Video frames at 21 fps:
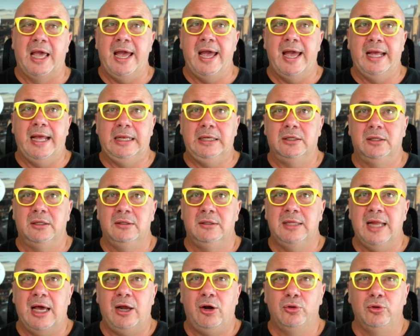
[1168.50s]
And
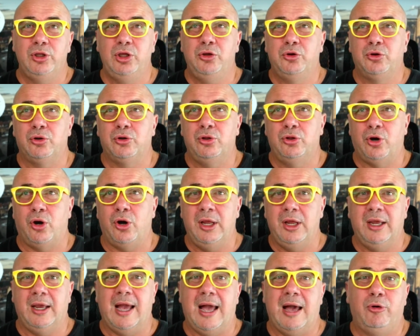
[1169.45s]
not only you're
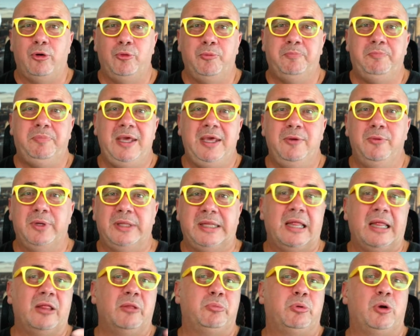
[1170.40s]
learning how to be
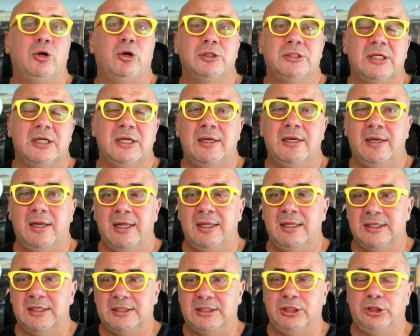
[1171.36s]
with another person
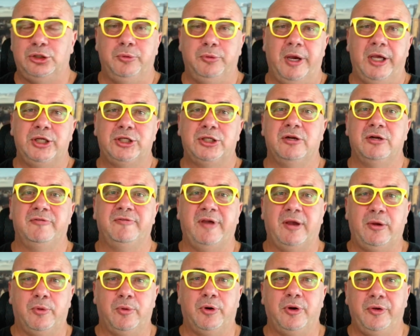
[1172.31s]
in the situation of
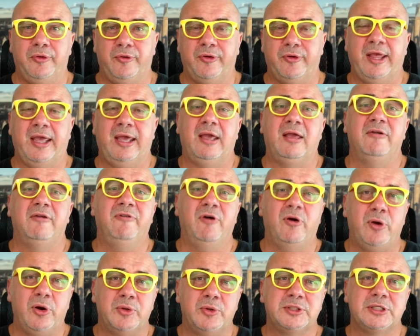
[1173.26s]
like where you're taking
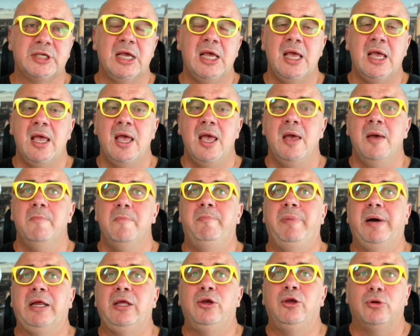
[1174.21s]
photos,
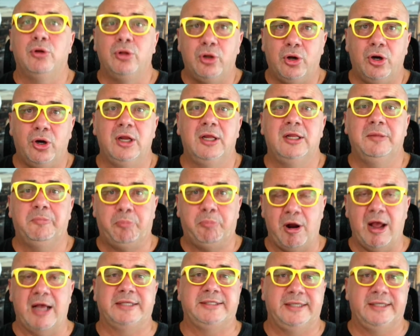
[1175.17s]
but you're learning the
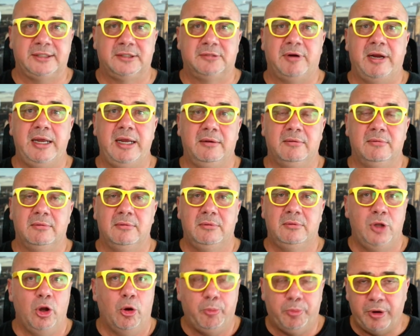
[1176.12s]
process, right?
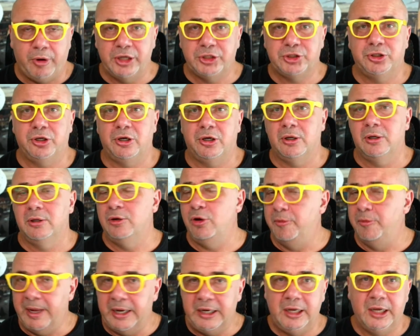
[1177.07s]
No pressure,
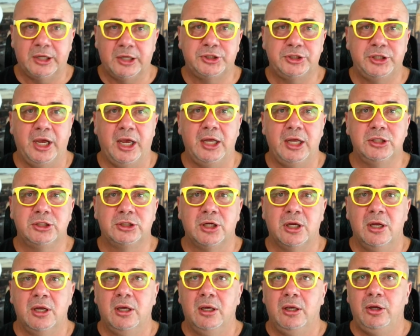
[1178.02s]
no money
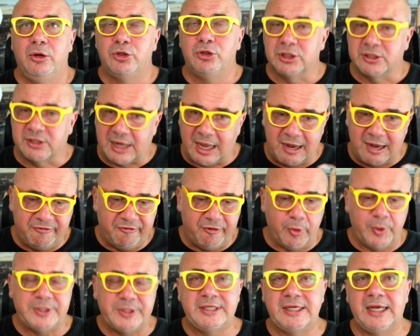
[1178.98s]
exchange. You're just kind of
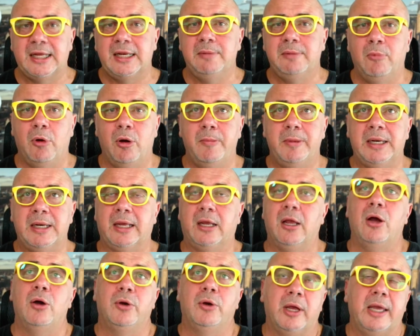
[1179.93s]
focusing on the moment,
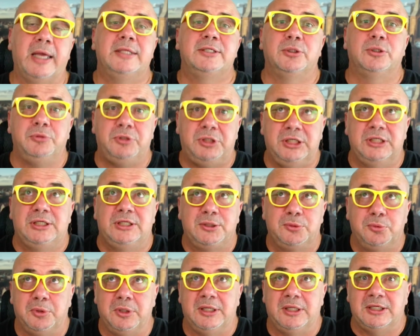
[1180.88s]
like, oh, okay, so this
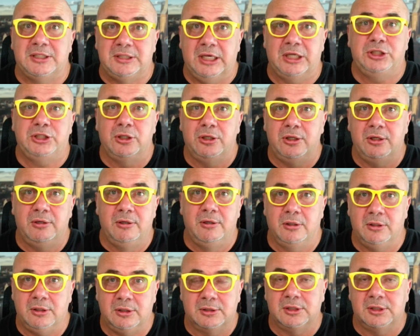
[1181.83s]
is what the session
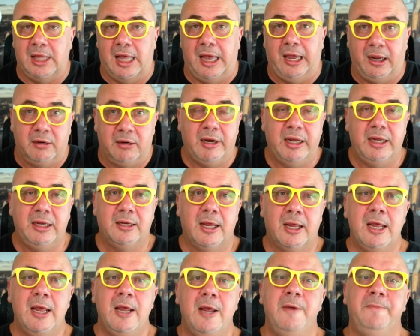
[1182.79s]
looks like, right?